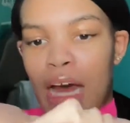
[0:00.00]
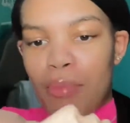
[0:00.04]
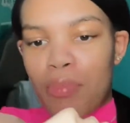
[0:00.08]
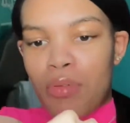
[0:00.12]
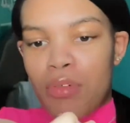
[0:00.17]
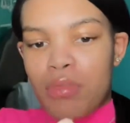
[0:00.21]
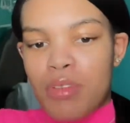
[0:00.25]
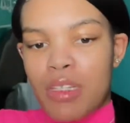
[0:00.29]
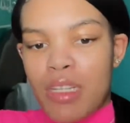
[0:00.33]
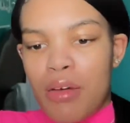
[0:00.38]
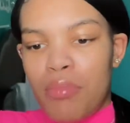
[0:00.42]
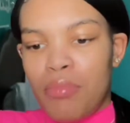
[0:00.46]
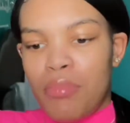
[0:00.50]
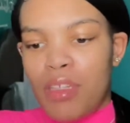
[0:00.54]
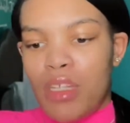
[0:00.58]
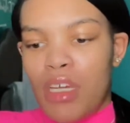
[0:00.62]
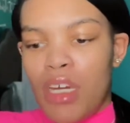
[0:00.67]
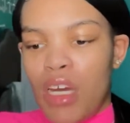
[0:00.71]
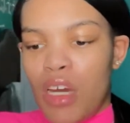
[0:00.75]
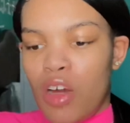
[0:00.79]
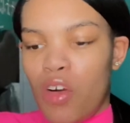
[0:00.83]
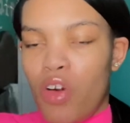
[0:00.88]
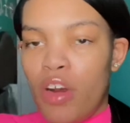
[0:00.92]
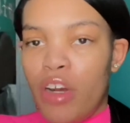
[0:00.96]
of something,
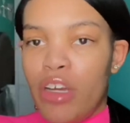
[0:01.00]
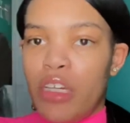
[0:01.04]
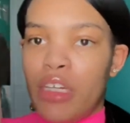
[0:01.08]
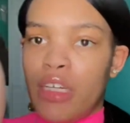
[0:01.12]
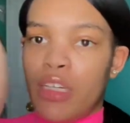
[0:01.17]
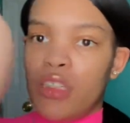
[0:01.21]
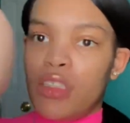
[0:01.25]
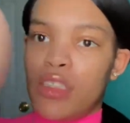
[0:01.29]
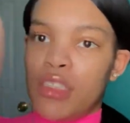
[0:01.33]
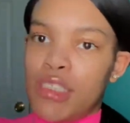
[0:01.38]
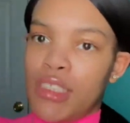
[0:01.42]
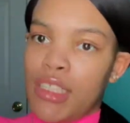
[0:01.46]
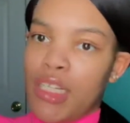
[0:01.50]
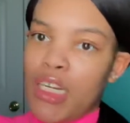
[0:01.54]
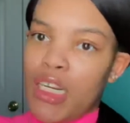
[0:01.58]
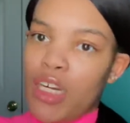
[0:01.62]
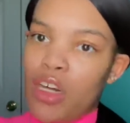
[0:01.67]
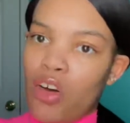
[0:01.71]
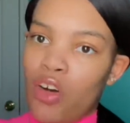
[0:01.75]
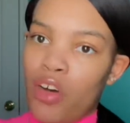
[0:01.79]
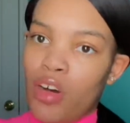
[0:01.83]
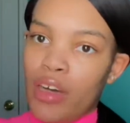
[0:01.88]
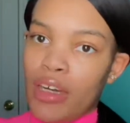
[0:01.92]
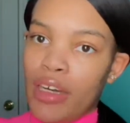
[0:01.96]
or you can sit it
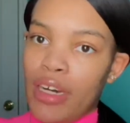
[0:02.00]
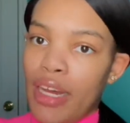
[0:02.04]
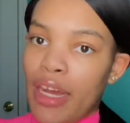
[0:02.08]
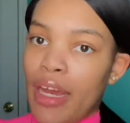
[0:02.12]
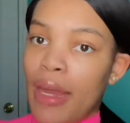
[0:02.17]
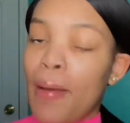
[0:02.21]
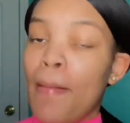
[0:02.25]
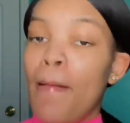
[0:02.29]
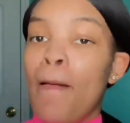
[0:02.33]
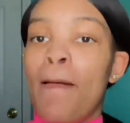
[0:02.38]
on it.